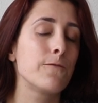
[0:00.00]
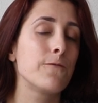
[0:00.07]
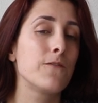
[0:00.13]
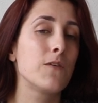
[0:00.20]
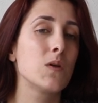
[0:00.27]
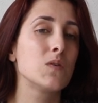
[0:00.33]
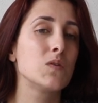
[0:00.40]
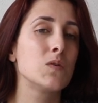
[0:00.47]

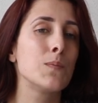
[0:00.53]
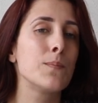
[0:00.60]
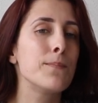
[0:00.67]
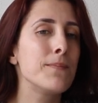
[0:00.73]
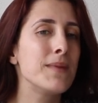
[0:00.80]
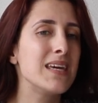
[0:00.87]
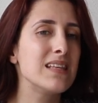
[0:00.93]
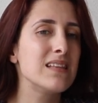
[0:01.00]
for the
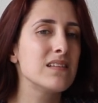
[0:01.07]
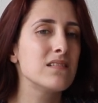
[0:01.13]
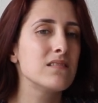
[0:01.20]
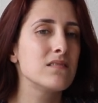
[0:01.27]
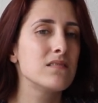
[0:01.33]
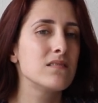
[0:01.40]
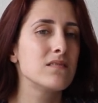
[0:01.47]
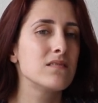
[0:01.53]
main
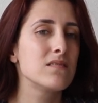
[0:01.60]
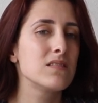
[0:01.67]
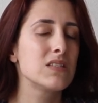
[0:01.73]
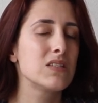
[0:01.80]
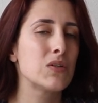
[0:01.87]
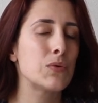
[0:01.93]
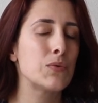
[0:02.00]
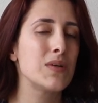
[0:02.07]

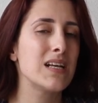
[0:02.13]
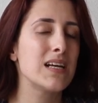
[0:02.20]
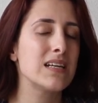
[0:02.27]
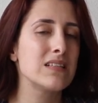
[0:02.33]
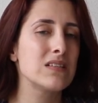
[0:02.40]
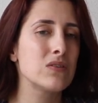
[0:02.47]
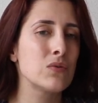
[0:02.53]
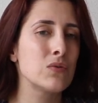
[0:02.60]

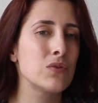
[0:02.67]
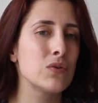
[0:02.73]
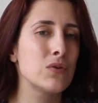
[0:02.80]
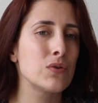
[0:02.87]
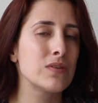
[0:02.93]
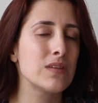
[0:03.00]
storylines, you know,